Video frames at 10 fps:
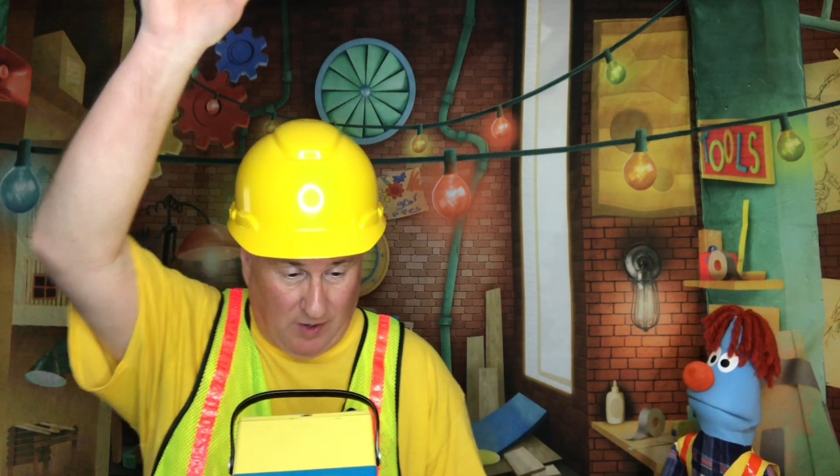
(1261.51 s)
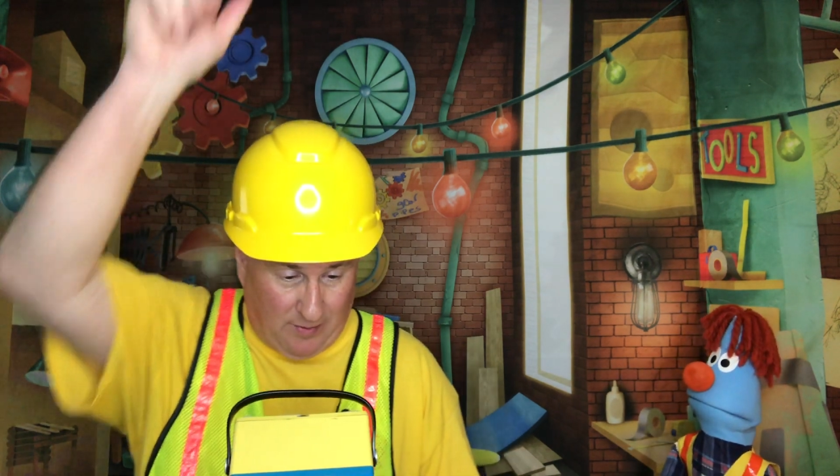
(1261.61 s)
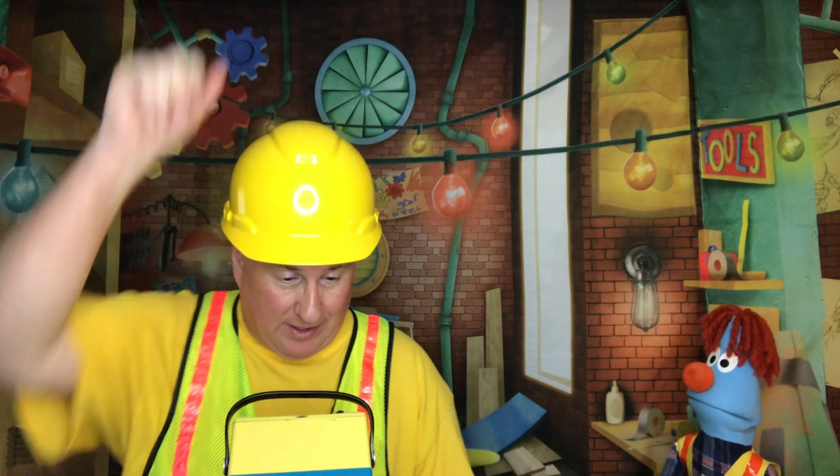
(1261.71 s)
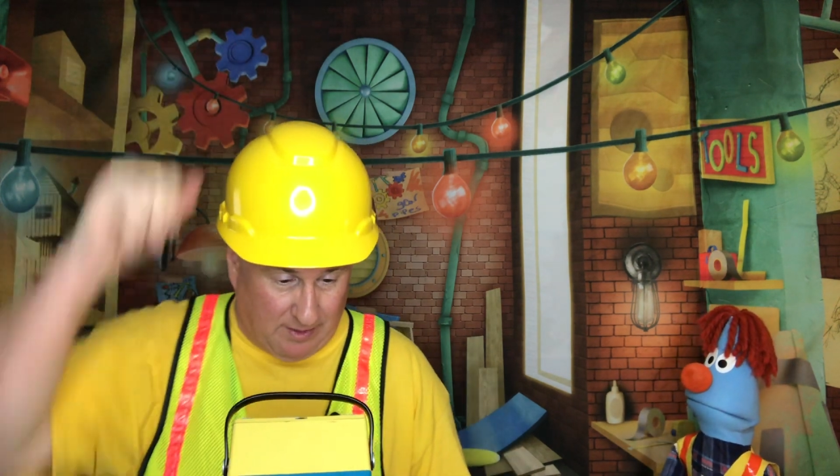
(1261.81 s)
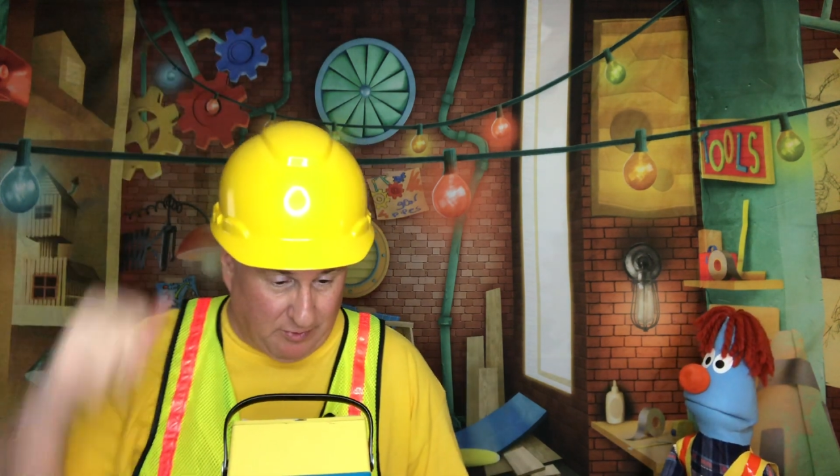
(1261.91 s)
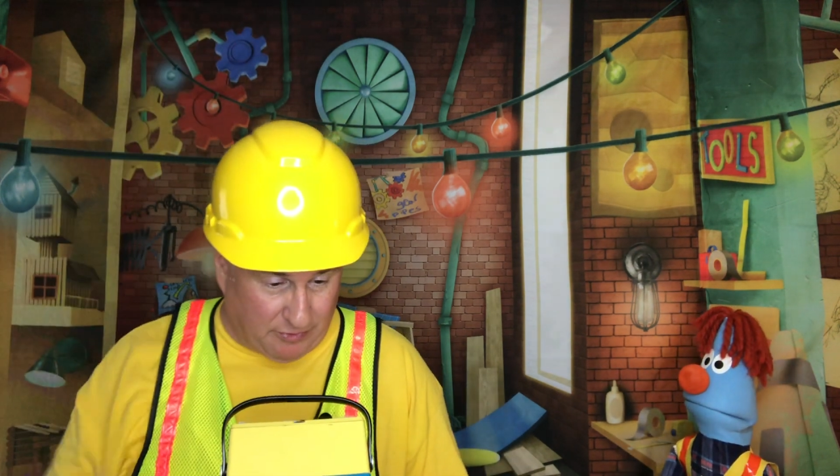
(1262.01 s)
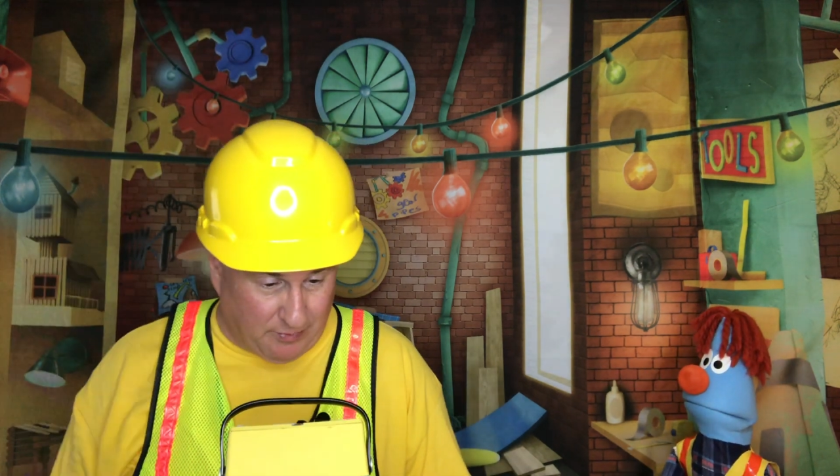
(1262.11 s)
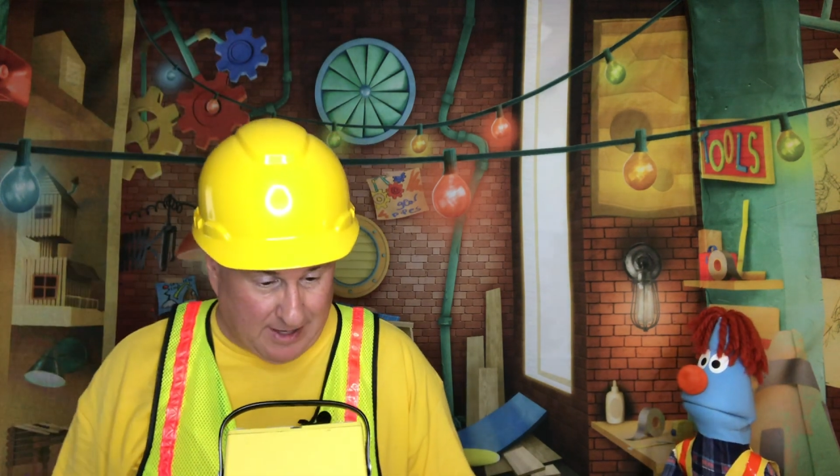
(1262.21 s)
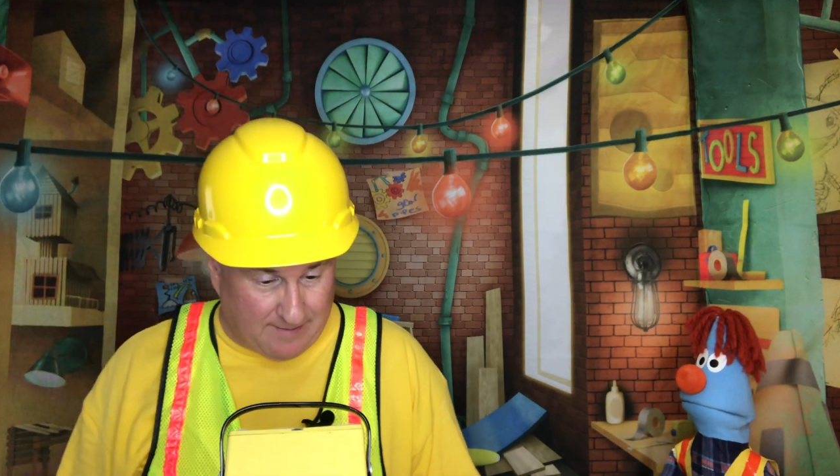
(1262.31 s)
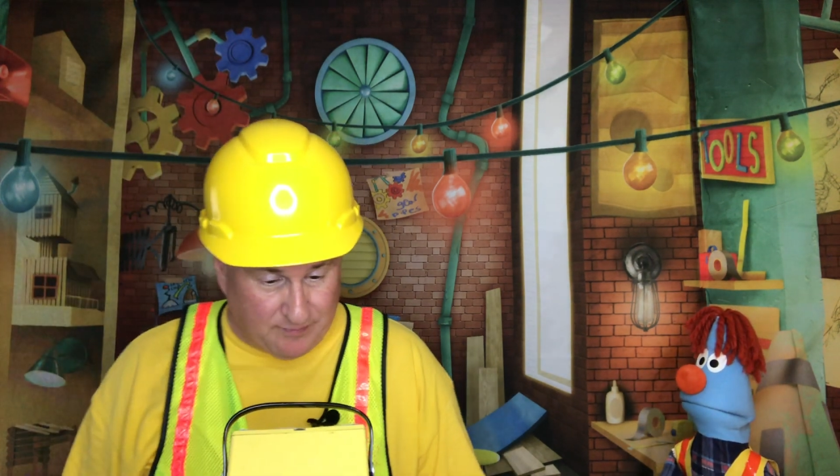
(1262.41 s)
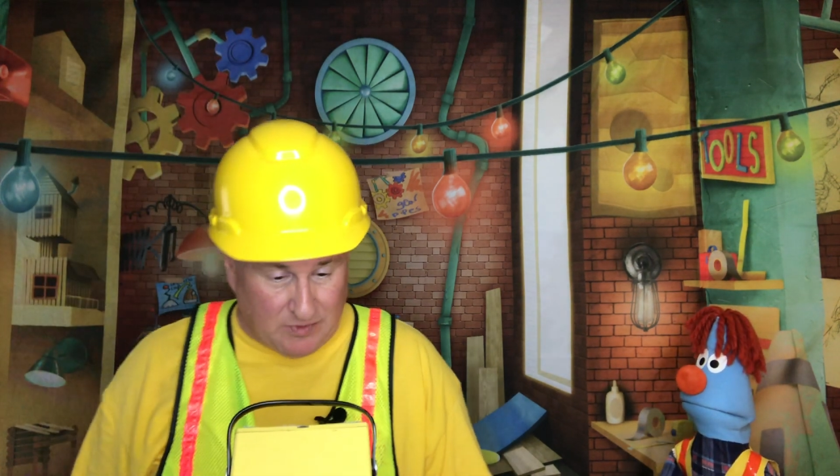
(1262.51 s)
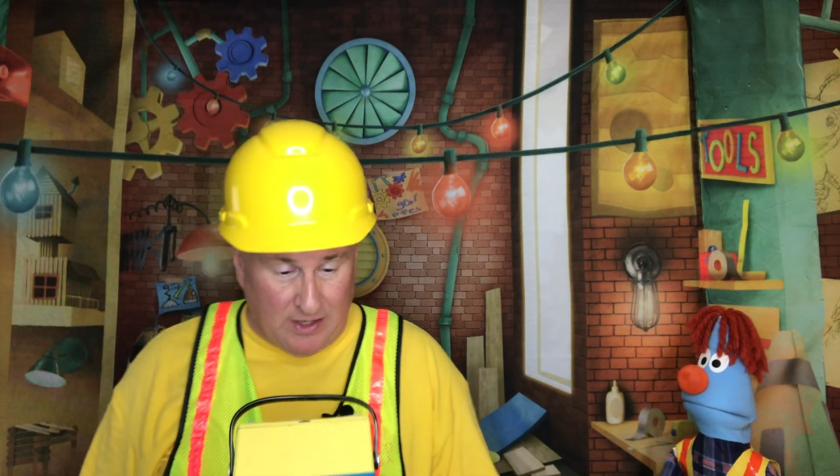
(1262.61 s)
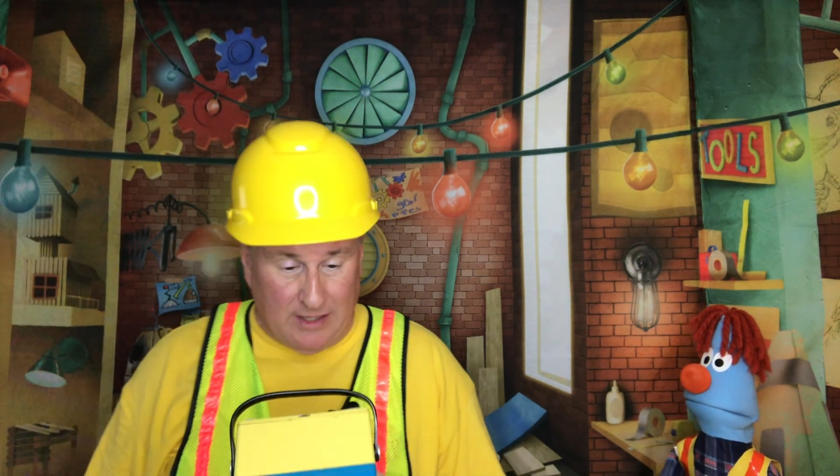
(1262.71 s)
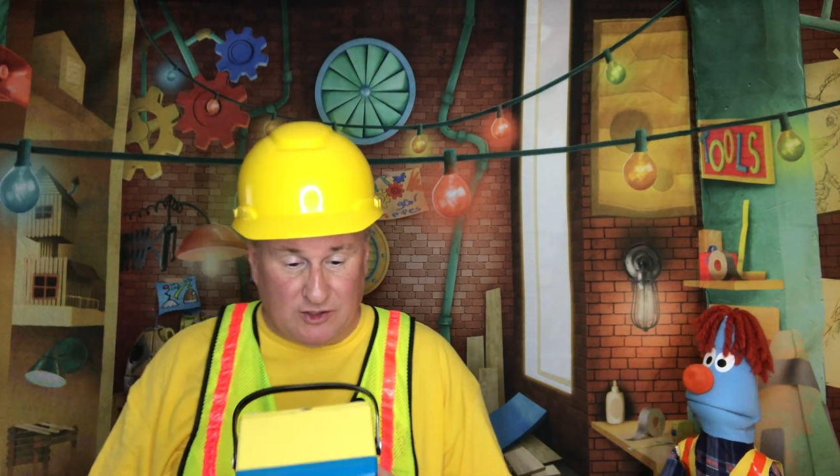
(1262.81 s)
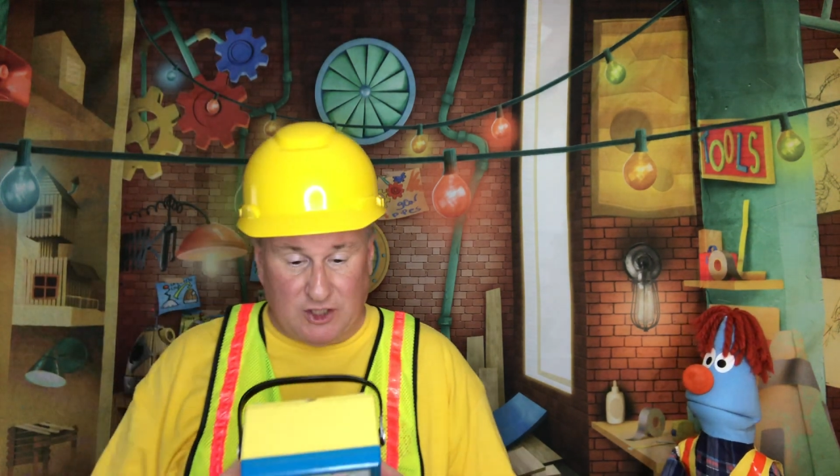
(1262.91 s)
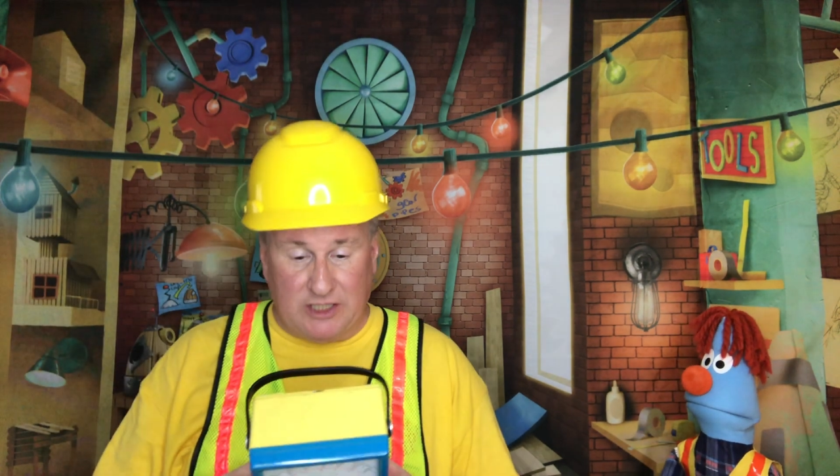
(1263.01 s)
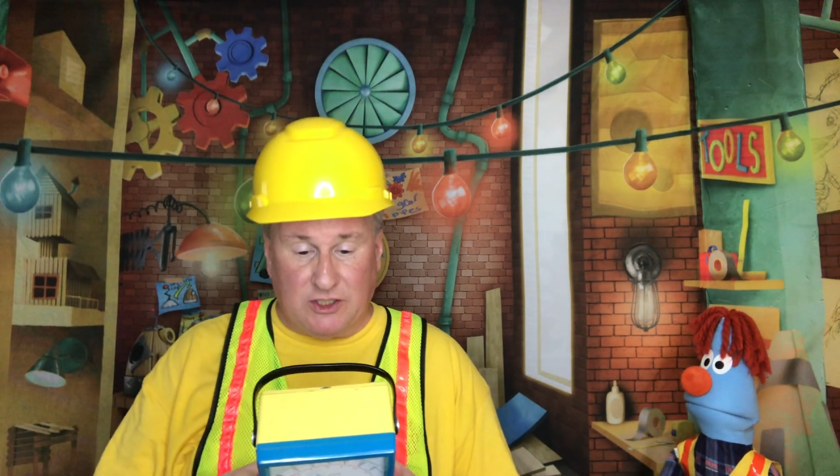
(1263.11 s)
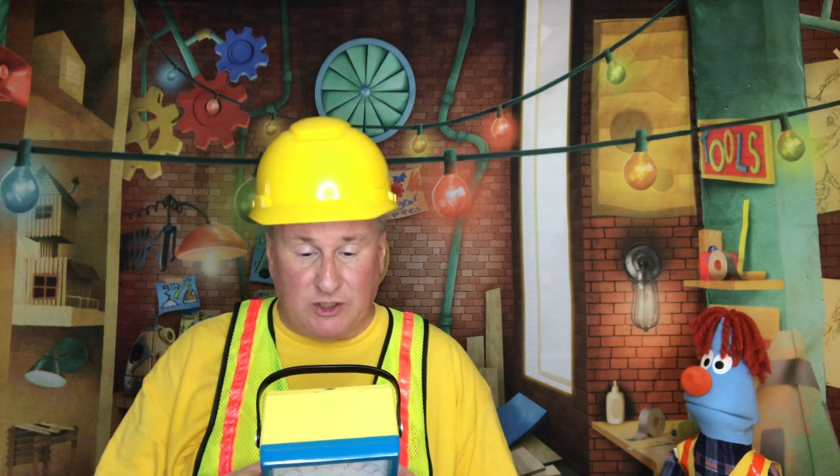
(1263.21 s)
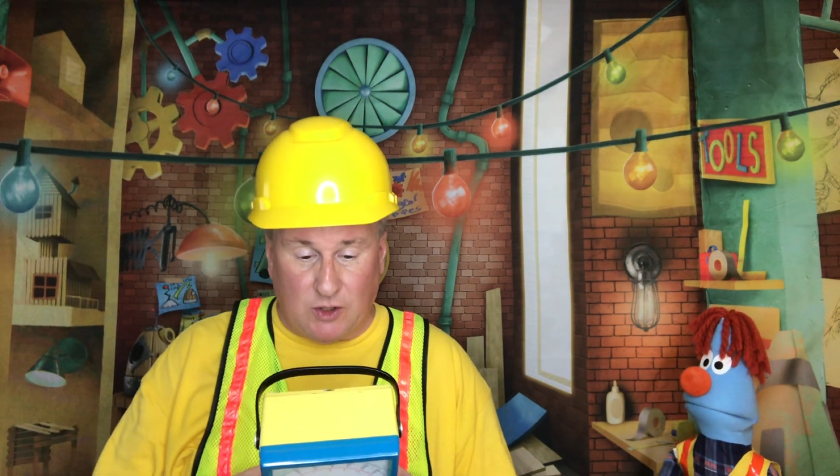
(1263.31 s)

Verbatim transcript: All right, number three, Jesus